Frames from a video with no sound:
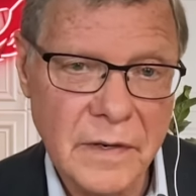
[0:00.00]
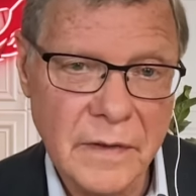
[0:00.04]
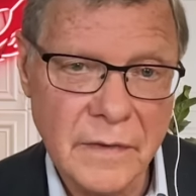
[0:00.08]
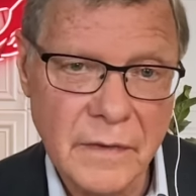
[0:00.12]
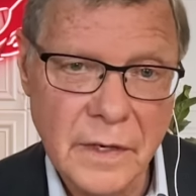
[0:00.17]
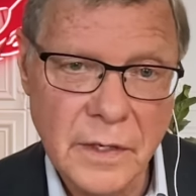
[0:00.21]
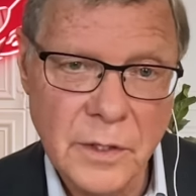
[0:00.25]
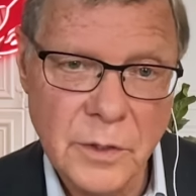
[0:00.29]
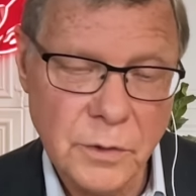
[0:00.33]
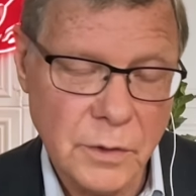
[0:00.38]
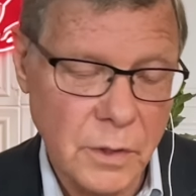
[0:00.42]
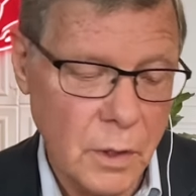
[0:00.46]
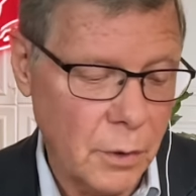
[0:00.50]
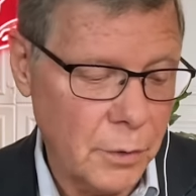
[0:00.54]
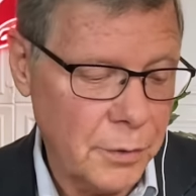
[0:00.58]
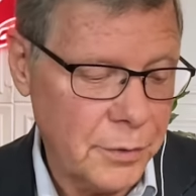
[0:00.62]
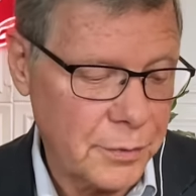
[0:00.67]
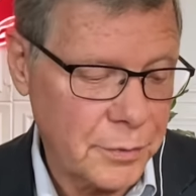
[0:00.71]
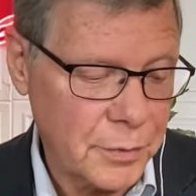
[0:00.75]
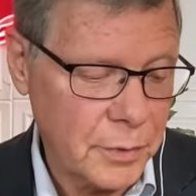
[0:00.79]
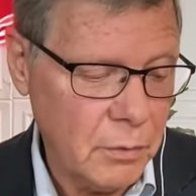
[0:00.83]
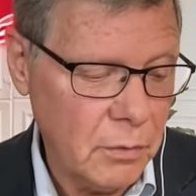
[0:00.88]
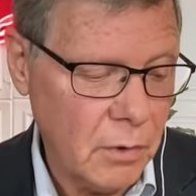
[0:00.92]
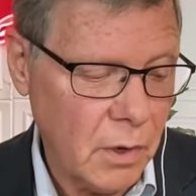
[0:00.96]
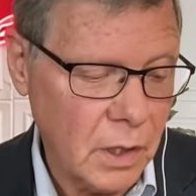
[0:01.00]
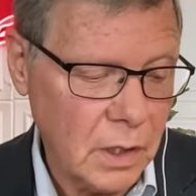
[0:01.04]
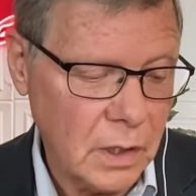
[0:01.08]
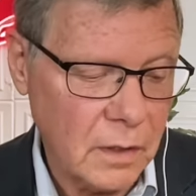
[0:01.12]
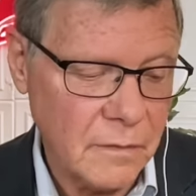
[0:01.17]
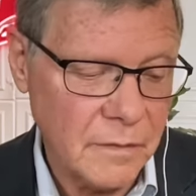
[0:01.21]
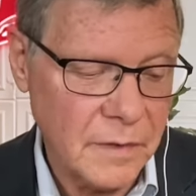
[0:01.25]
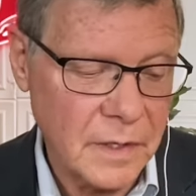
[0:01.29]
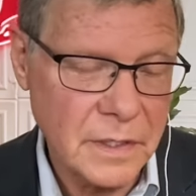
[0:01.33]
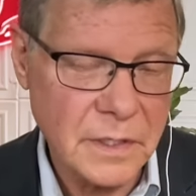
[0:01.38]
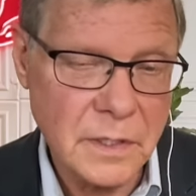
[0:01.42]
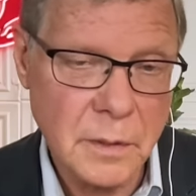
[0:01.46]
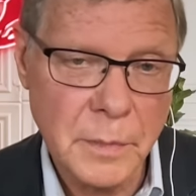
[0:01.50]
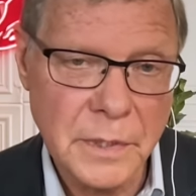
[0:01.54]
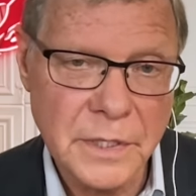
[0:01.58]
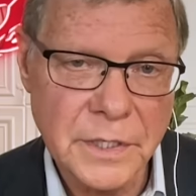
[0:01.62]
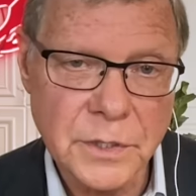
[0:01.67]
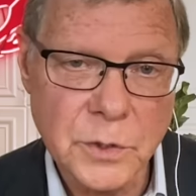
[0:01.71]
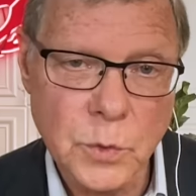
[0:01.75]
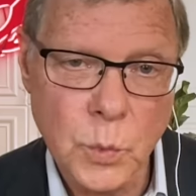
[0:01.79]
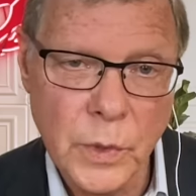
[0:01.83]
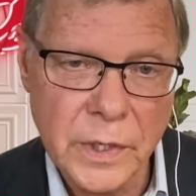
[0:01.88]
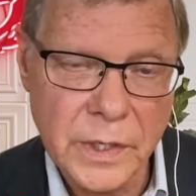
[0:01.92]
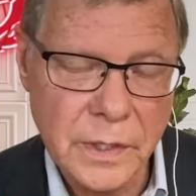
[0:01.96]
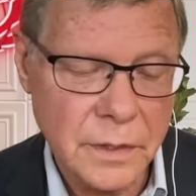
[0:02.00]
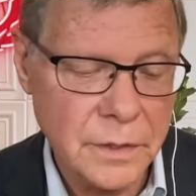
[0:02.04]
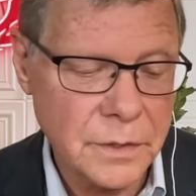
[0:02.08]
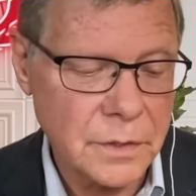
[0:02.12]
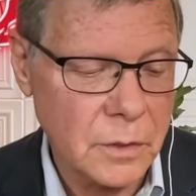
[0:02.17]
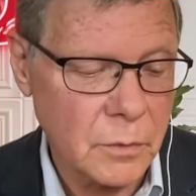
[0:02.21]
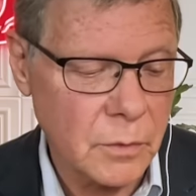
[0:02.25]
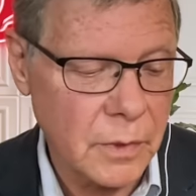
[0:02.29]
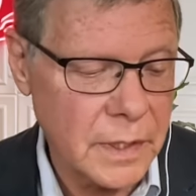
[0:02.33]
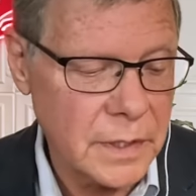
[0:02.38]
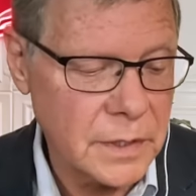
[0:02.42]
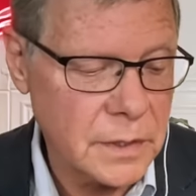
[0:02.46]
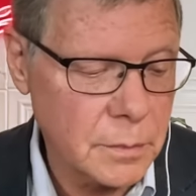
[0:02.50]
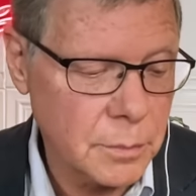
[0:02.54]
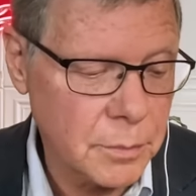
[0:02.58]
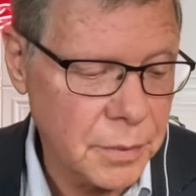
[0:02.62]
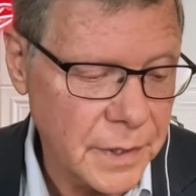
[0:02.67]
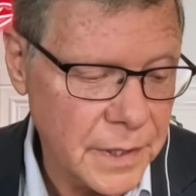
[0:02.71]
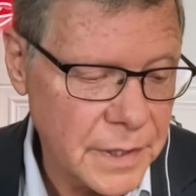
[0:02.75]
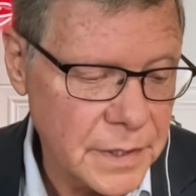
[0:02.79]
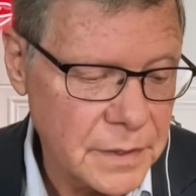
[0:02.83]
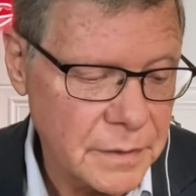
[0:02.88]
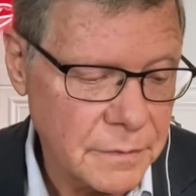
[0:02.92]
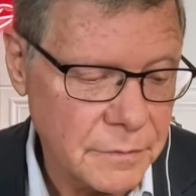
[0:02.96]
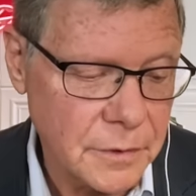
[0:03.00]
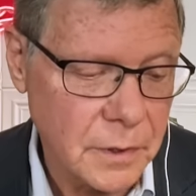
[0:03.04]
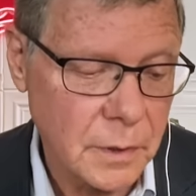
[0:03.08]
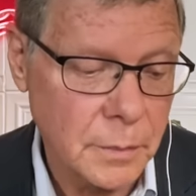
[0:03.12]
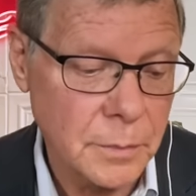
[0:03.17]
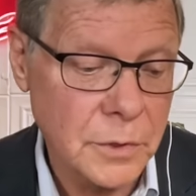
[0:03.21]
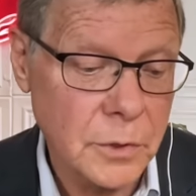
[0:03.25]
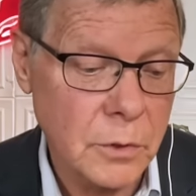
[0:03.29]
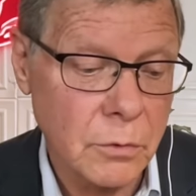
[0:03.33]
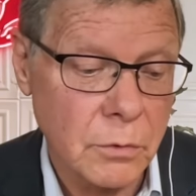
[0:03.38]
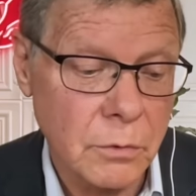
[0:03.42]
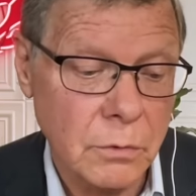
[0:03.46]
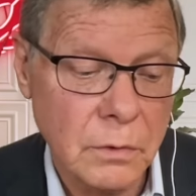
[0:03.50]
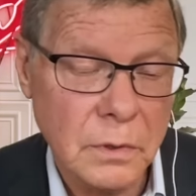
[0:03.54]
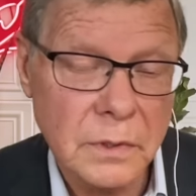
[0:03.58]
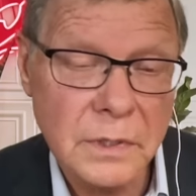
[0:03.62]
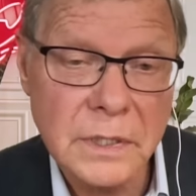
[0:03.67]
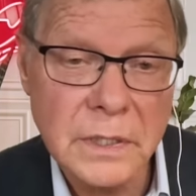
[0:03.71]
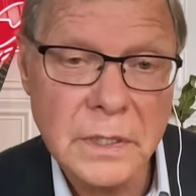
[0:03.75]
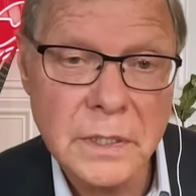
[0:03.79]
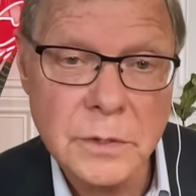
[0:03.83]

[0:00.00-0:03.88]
And then you go through all of this. I mean, just witness the right's embrace of Trump's cruelty,